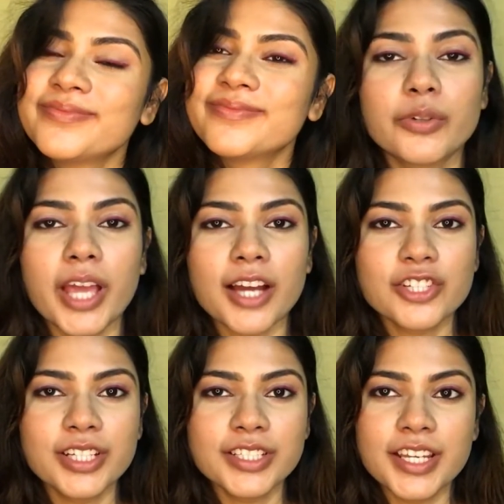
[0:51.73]
So I
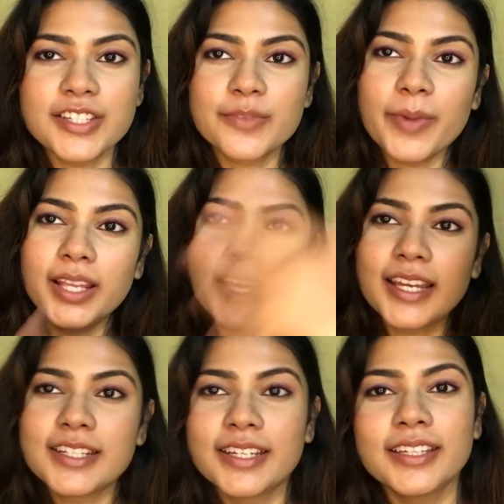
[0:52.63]
actually changed my
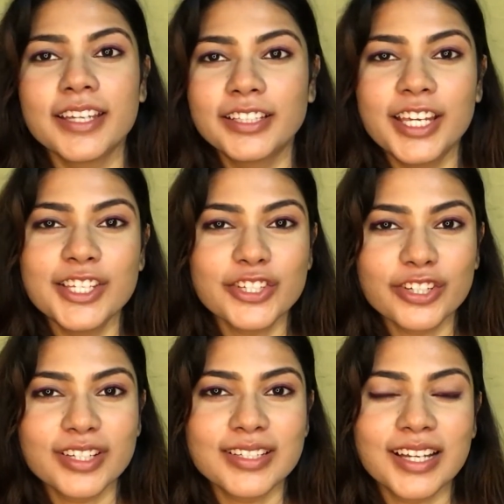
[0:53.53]
lighting in case you
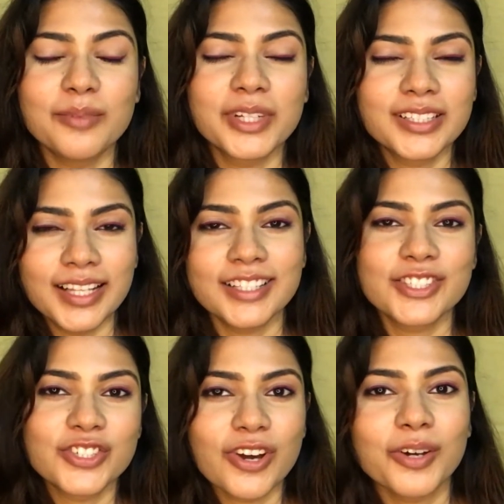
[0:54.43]
couldn't tell, but
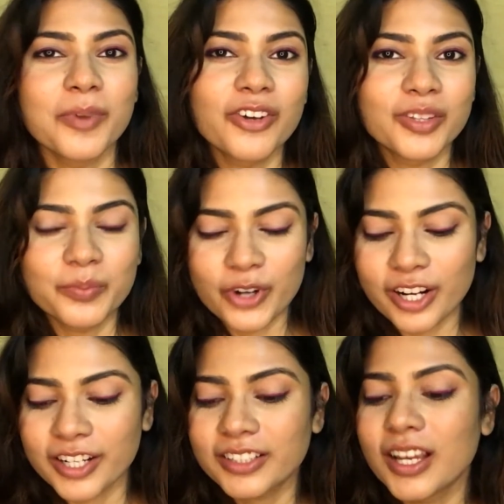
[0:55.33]
let's talk about the
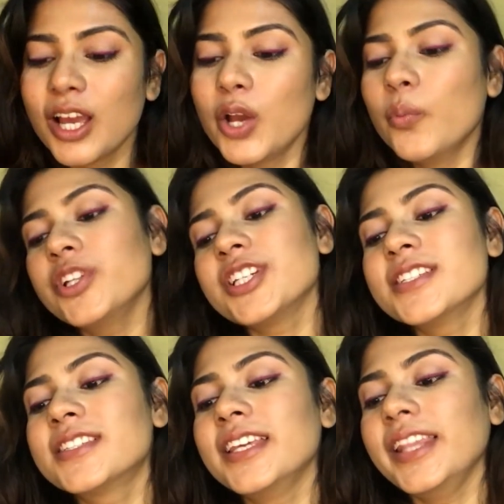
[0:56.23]
product, which
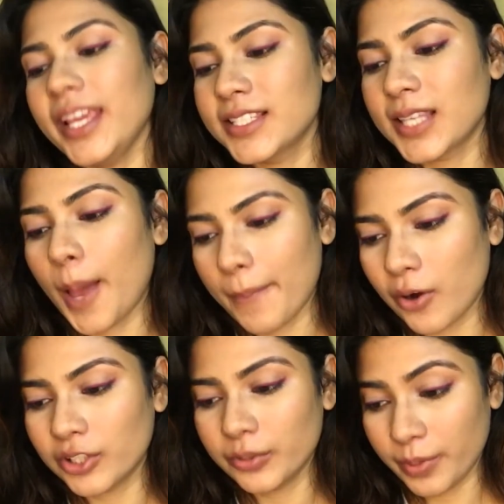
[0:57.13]
is the NYX
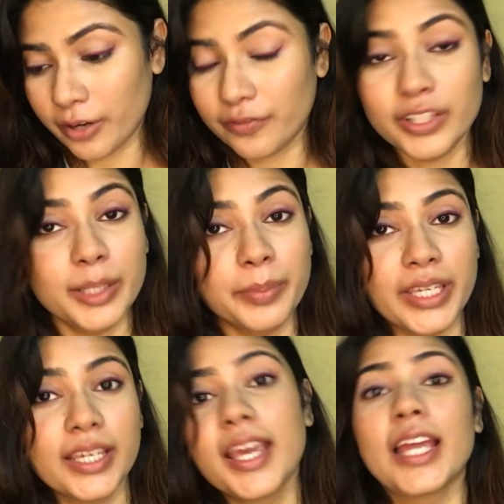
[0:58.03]
Powder Puff Lippie.